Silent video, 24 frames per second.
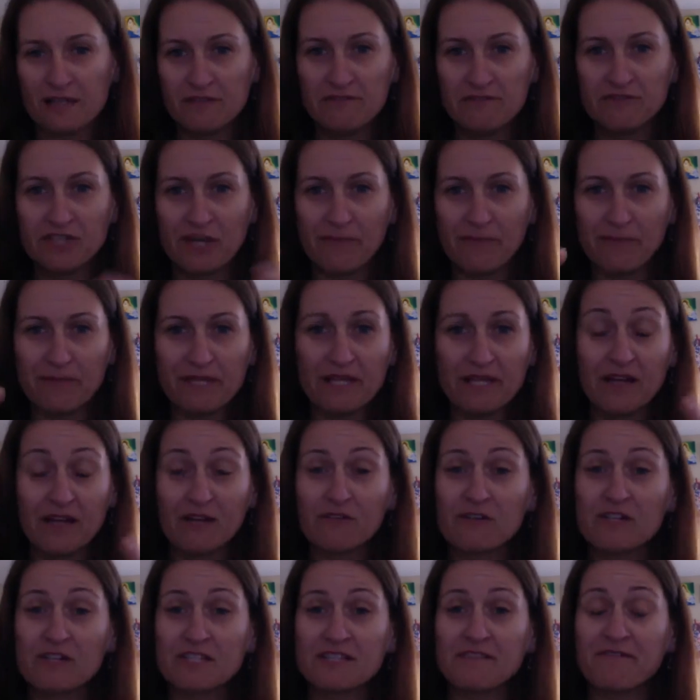of jumbling
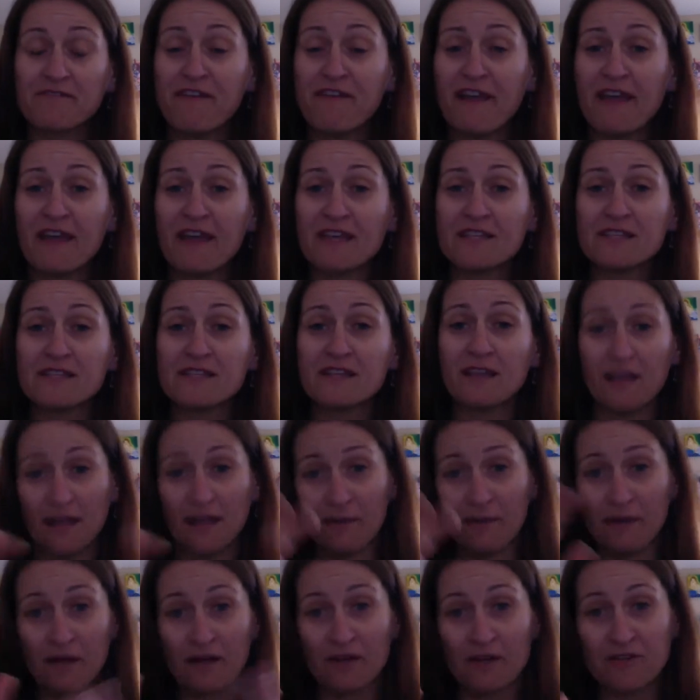across the
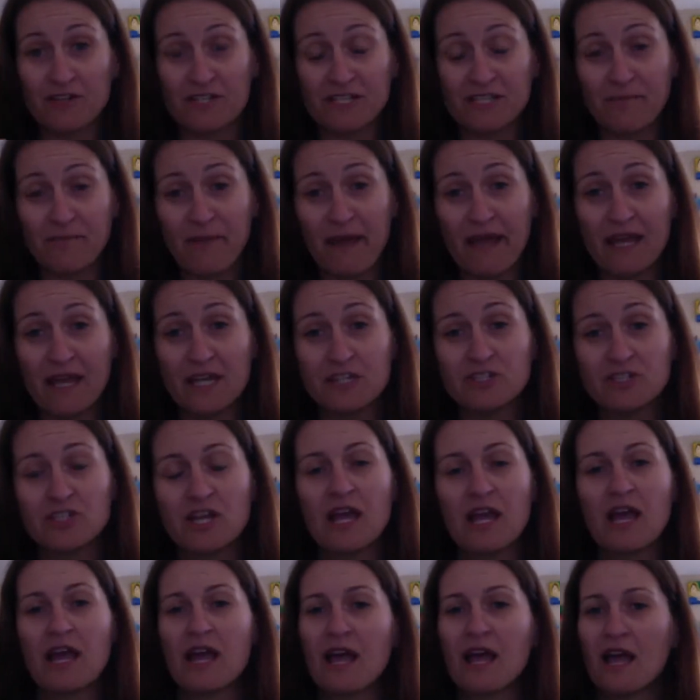page,
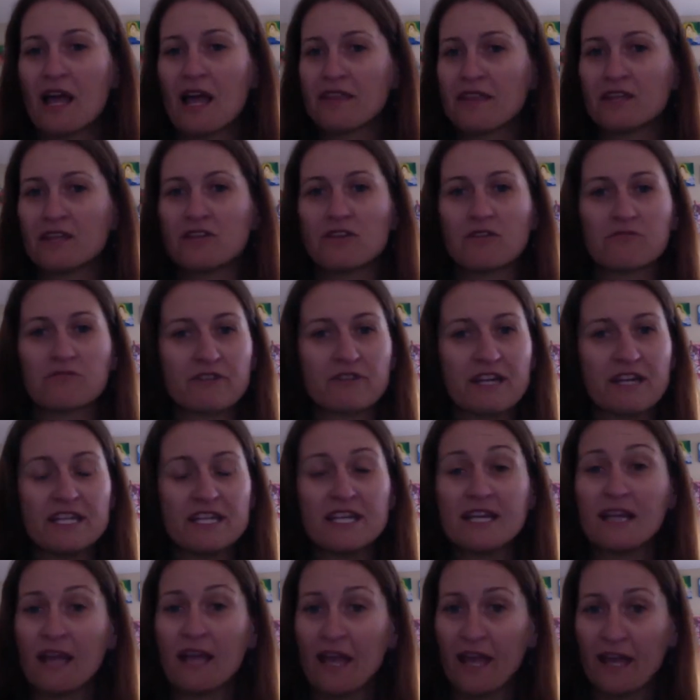then your
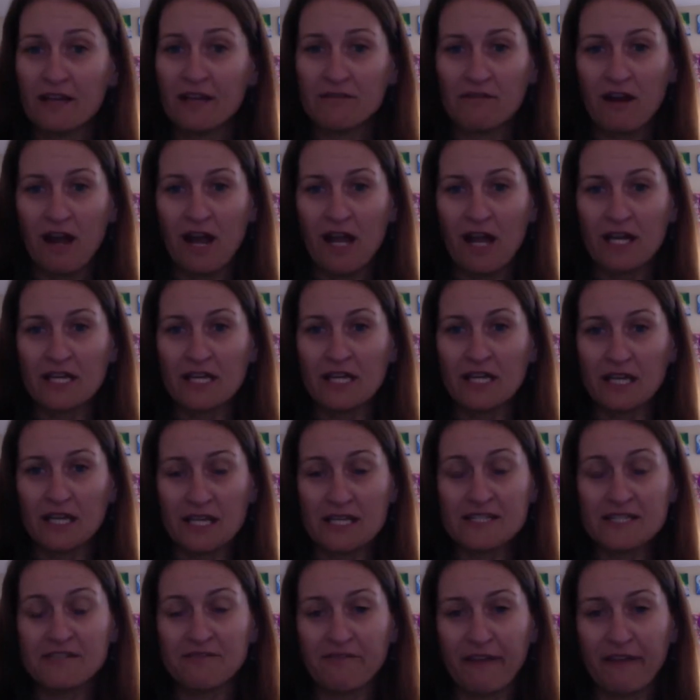reading and writing
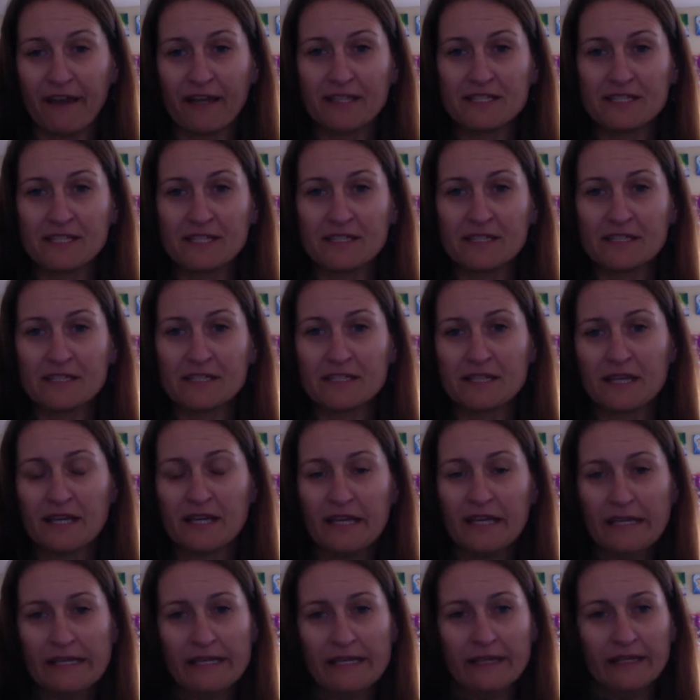is affected.
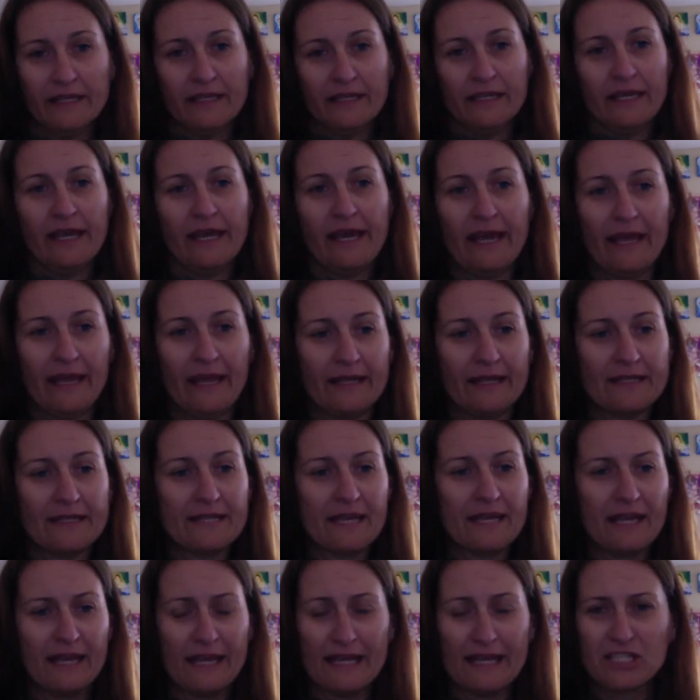And
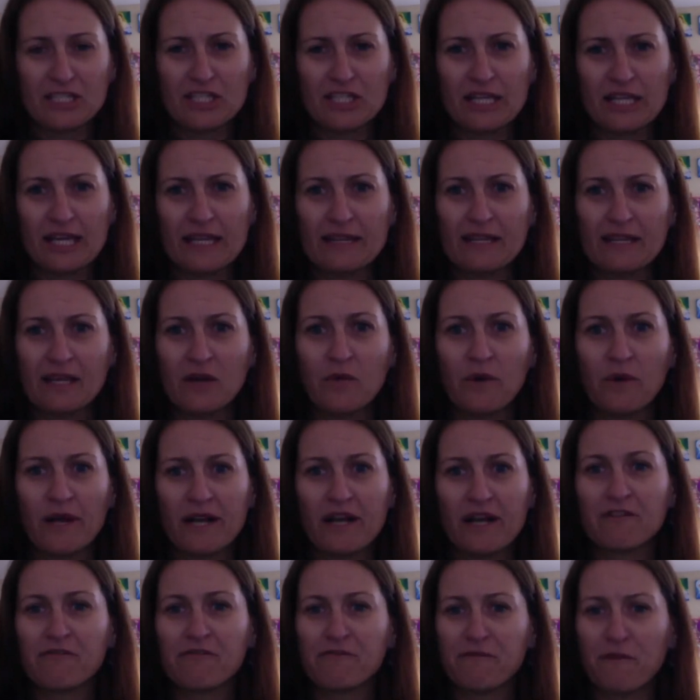actually, I think 1
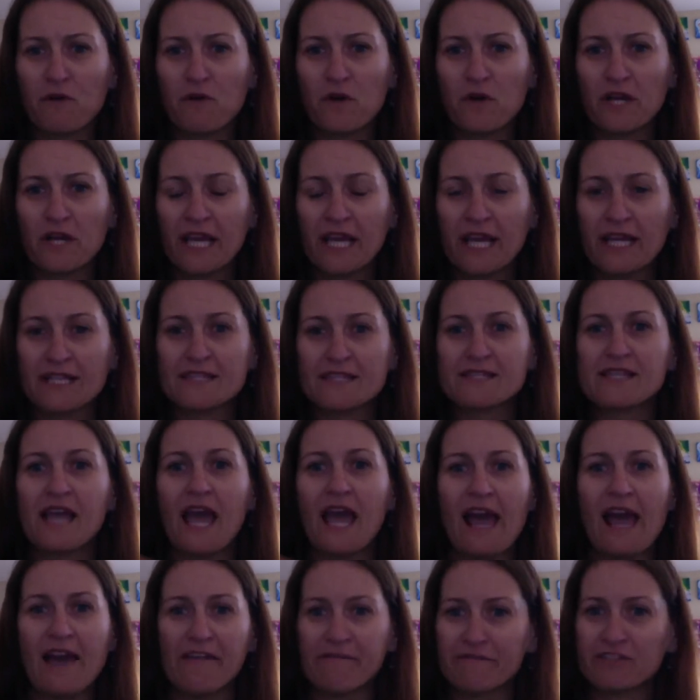out of 4 kids
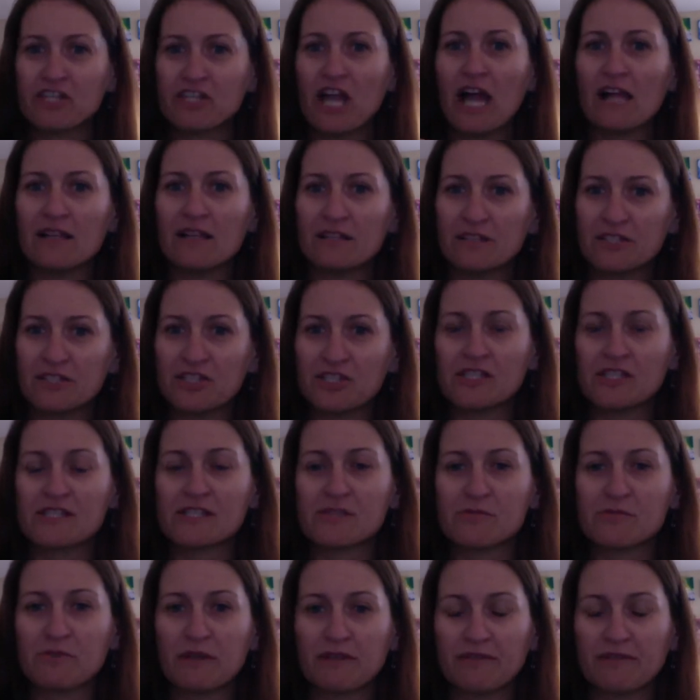have
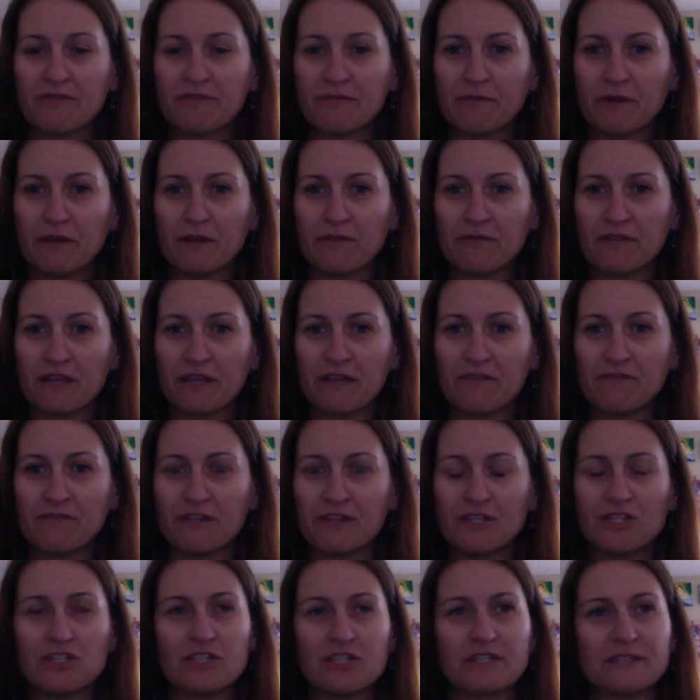challenges with their
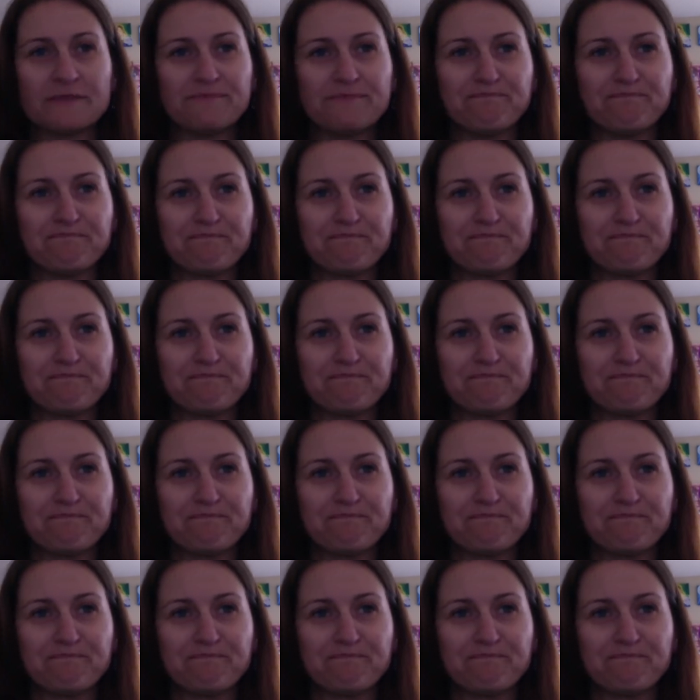vision.